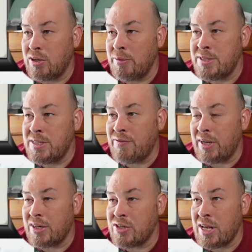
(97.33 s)
Let me see if I
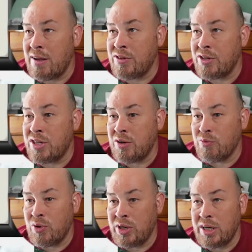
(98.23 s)
can just have the thing
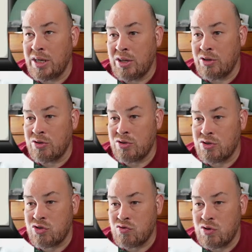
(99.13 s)
running in another
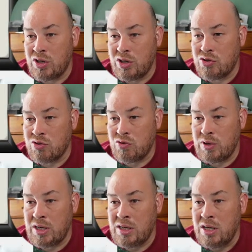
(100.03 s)

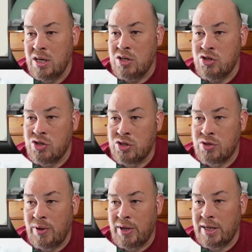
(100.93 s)
screen, just
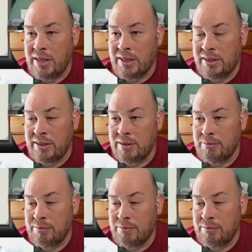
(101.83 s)
so I can get the